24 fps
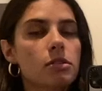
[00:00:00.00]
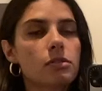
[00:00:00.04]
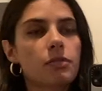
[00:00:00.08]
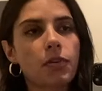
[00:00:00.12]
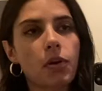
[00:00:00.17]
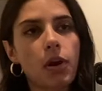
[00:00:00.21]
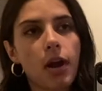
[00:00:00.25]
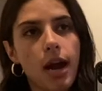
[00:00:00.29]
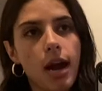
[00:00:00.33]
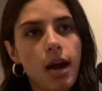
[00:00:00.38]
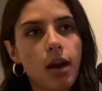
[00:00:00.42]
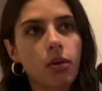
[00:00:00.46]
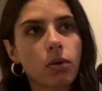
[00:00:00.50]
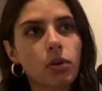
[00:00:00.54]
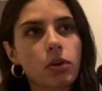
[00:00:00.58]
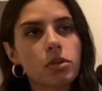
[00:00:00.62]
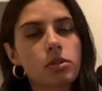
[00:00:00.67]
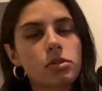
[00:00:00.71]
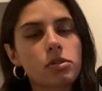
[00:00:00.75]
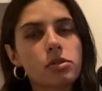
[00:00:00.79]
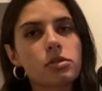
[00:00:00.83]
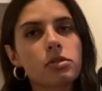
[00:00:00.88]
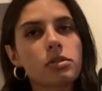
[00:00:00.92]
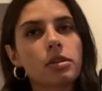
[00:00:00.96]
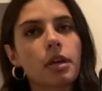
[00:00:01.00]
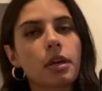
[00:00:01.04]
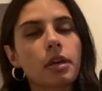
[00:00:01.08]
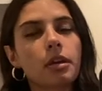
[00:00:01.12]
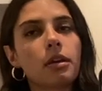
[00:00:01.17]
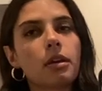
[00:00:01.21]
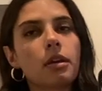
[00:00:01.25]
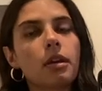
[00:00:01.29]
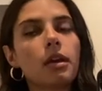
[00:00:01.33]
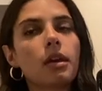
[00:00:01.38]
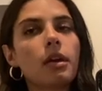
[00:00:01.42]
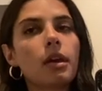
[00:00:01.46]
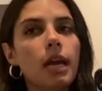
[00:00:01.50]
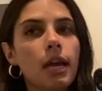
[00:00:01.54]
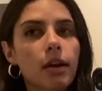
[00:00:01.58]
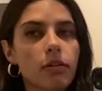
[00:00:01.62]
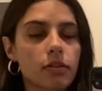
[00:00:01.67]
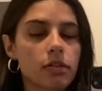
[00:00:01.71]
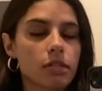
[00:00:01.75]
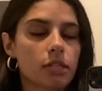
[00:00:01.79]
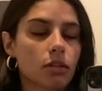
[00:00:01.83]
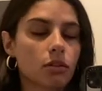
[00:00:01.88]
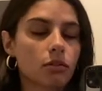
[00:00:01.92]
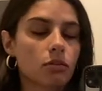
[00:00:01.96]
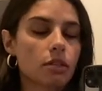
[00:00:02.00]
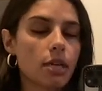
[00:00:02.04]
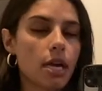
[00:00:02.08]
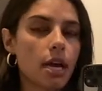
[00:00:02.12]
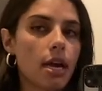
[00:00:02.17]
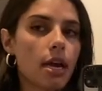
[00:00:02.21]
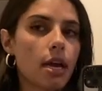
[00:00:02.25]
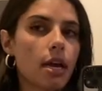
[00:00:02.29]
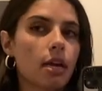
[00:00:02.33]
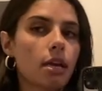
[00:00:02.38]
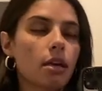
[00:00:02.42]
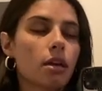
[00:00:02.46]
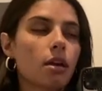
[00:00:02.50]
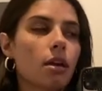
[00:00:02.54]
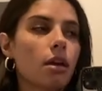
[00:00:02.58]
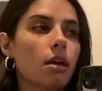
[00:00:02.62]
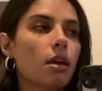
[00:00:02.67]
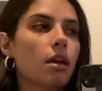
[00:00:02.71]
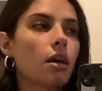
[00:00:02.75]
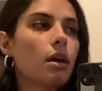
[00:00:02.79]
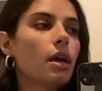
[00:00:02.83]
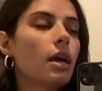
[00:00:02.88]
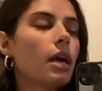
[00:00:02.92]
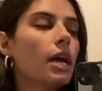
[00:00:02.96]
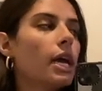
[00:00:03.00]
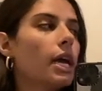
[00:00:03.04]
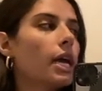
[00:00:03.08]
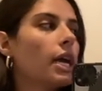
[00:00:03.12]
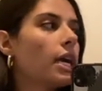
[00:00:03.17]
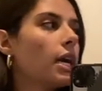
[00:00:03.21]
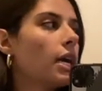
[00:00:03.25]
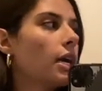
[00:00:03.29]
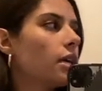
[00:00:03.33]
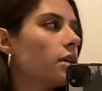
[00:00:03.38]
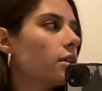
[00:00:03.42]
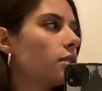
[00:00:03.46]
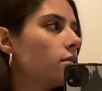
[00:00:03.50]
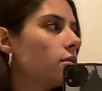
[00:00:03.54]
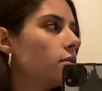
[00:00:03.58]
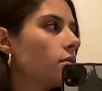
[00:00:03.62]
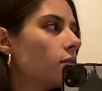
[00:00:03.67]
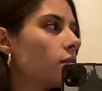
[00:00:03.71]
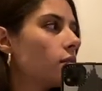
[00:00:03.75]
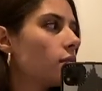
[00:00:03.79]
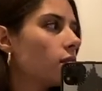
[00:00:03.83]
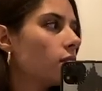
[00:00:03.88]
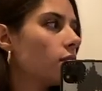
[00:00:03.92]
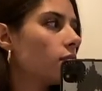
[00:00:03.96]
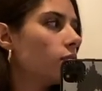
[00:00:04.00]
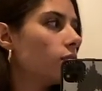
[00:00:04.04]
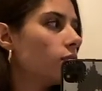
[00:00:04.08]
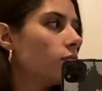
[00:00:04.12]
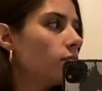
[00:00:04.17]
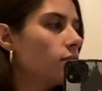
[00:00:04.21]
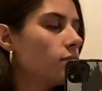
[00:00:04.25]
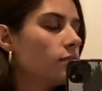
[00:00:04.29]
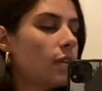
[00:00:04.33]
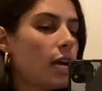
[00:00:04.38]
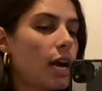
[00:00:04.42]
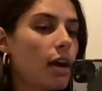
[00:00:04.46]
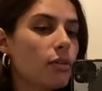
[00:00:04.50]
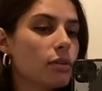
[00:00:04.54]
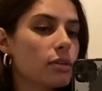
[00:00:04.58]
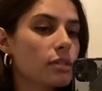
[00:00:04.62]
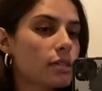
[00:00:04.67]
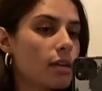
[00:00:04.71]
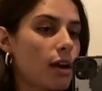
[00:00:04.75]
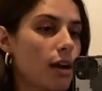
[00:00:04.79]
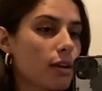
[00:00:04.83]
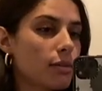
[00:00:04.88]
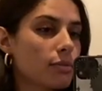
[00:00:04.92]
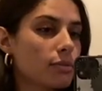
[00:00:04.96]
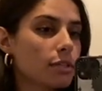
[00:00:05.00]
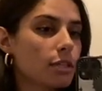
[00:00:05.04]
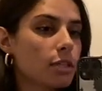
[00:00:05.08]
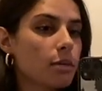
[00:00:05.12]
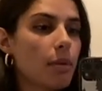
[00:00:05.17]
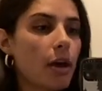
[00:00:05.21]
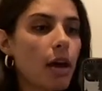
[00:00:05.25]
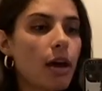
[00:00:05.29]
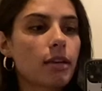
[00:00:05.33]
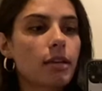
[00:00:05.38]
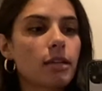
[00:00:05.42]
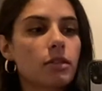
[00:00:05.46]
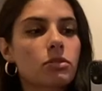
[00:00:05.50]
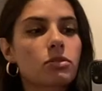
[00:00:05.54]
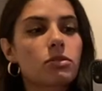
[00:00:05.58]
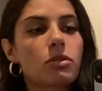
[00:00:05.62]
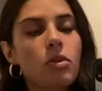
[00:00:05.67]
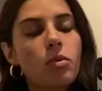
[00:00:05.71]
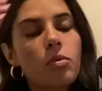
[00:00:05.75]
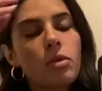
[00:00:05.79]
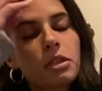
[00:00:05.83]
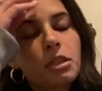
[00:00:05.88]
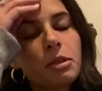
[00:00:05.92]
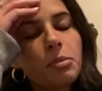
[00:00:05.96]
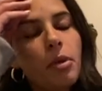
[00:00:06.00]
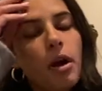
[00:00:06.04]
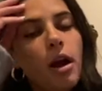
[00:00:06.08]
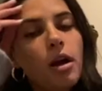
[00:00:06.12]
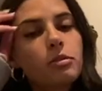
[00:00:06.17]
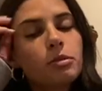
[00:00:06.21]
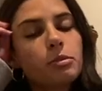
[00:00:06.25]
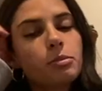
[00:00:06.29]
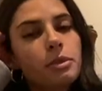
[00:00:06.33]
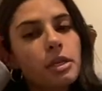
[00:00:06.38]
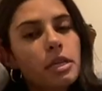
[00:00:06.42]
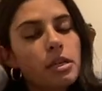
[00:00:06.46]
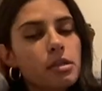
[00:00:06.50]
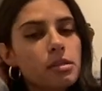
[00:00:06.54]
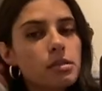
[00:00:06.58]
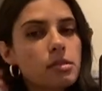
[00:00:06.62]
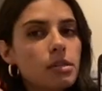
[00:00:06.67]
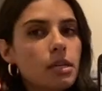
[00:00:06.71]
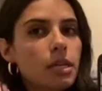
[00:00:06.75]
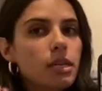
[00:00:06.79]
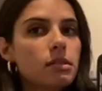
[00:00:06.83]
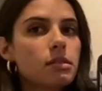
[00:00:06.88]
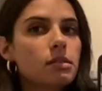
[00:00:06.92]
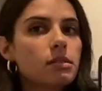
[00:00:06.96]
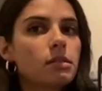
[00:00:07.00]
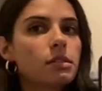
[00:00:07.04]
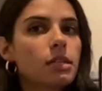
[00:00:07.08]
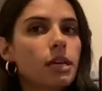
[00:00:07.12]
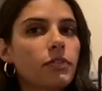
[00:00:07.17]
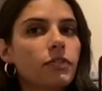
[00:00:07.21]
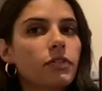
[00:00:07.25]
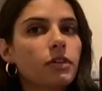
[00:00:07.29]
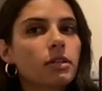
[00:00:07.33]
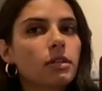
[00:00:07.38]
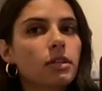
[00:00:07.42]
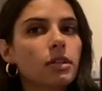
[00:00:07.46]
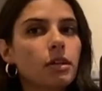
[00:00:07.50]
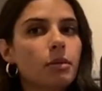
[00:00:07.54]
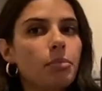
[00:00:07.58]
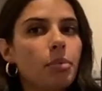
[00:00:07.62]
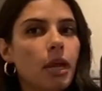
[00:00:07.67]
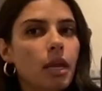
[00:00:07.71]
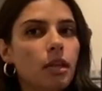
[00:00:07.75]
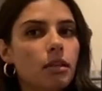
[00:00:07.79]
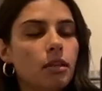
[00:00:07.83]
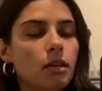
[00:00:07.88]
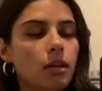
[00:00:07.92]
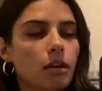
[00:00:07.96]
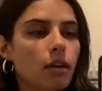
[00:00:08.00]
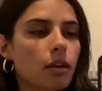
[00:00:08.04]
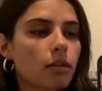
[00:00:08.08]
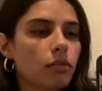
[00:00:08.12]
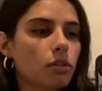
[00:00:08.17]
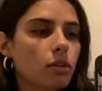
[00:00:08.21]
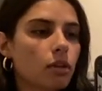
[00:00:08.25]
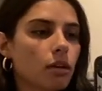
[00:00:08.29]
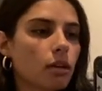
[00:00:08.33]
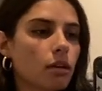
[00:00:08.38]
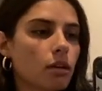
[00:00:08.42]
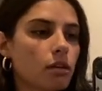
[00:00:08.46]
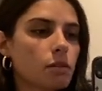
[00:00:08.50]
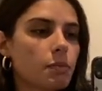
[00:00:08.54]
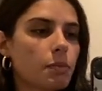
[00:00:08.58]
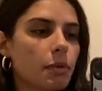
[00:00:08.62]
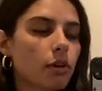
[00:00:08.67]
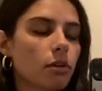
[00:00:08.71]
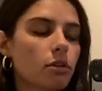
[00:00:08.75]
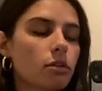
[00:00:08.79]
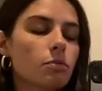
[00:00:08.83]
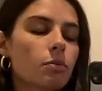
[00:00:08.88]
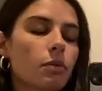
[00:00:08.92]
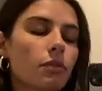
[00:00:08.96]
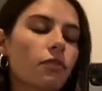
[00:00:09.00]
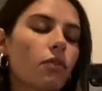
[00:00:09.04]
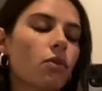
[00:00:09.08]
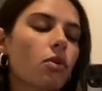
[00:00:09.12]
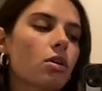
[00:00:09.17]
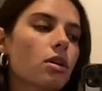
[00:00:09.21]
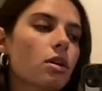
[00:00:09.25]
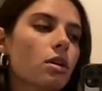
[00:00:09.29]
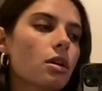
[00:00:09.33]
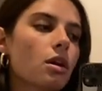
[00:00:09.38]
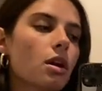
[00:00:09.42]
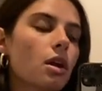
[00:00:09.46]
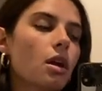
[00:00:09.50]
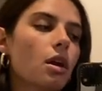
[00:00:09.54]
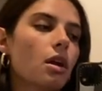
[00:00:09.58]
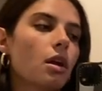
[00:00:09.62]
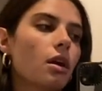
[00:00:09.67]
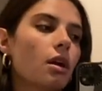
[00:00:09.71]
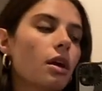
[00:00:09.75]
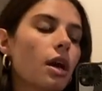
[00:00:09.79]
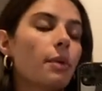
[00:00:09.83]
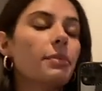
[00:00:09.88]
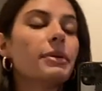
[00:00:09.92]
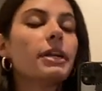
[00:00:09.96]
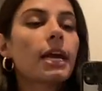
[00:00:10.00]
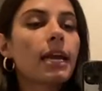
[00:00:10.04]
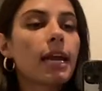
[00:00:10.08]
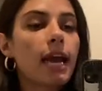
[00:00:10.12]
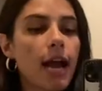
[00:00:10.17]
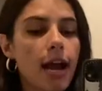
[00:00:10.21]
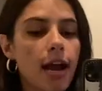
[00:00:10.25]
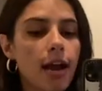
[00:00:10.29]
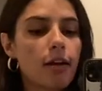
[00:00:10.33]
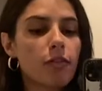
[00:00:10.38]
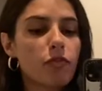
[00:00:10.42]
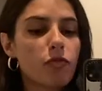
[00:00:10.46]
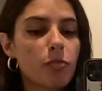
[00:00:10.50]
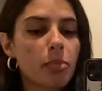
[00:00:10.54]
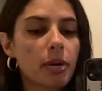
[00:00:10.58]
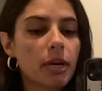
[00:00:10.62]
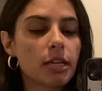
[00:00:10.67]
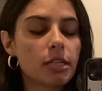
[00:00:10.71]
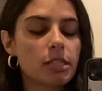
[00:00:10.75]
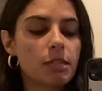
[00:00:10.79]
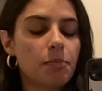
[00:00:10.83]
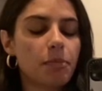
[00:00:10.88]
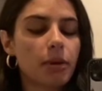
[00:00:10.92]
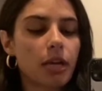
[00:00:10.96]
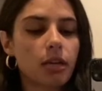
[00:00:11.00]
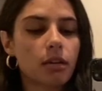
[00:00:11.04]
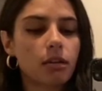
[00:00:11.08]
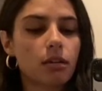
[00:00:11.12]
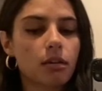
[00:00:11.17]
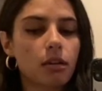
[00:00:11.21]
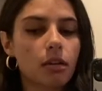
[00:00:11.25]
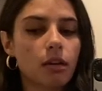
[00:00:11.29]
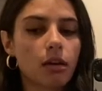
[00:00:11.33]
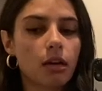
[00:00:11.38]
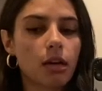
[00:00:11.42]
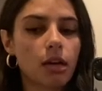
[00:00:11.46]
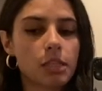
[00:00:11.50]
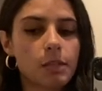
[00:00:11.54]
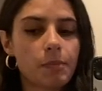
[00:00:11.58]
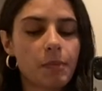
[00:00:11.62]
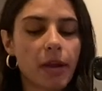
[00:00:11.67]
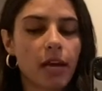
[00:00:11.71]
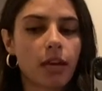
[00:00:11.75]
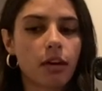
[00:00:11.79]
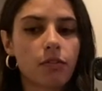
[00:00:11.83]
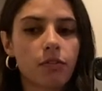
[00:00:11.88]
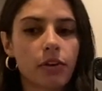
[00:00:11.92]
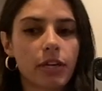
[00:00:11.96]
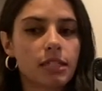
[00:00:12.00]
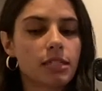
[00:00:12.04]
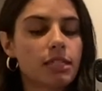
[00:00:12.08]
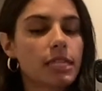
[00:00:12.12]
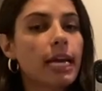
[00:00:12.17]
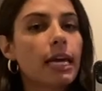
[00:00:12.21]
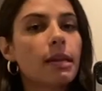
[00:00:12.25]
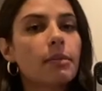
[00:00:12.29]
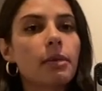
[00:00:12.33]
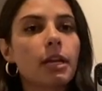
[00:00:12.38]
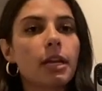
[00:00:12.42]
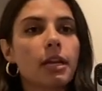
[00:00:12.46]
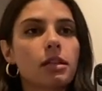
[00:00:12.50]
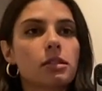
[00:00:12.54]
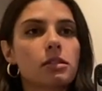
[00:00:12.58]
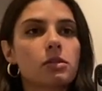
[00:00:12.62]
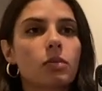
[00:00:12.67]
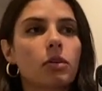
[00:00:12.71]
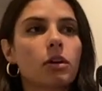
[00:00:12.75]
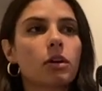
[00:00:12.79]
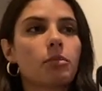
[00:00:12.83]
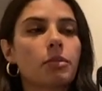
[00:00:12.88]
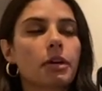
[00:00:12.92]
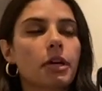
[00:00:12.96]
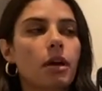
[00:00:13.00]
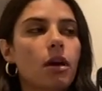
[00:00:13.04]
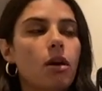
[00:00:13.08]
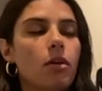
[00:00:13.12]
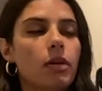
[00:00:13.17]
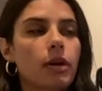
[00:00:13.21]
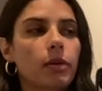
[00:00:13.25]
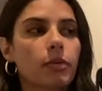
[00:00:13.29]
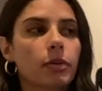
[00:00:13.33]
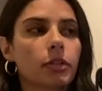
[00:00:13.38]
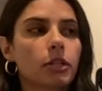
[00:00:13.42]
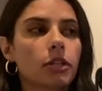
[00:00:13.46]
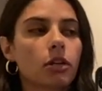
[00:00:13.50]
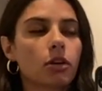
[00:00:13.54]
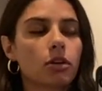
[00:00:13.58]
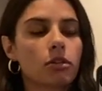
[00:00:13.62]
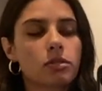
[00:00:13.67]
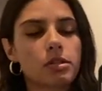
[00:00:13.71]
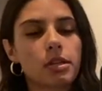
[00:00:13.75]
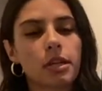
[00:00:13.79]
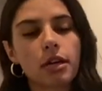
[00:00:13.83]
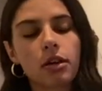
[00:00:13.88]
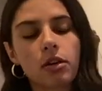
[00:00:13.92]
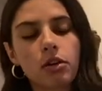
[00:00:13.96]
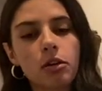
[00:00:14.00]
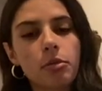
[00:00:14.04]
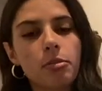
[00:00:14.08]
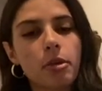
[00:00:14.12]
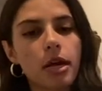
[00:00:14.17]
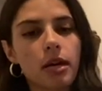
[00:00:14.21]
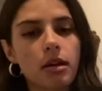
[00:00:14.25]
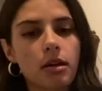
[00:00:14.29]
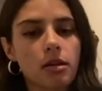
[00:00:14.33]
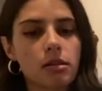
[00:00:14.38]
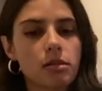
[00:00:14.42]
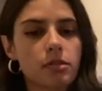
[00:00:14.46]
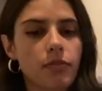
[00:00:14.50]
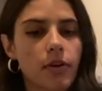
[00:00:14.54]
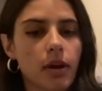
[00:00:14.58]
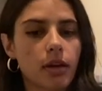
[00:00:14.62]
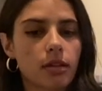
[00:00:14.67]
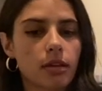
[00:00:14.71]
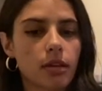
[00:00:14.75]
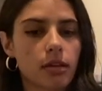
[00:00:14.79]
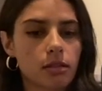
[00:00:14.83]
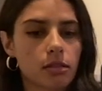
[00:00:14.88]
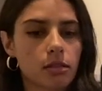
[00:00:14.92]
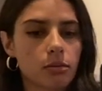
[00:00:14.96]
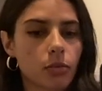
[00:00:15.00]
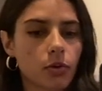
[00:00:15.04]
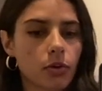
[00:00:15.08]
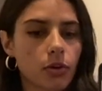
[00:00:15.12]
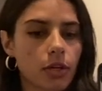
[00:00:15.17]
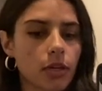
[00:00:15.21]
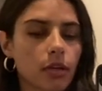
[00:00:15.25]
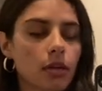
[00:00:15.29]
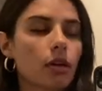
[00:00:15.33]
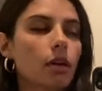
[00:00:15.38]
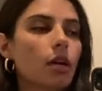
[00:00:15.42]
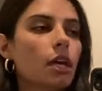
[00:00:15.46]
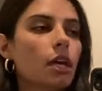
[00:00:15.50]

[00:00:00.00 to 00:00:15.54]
for hours, like every single day. And now it's gotten really bad. I don't know what the problem is. It's definitely a pain that I haven't like experienced before. I mean, I have, but it's been a span of like 10 minutes where I'm like, oh, that really hurts. And I go to bed and it's fine the next morning.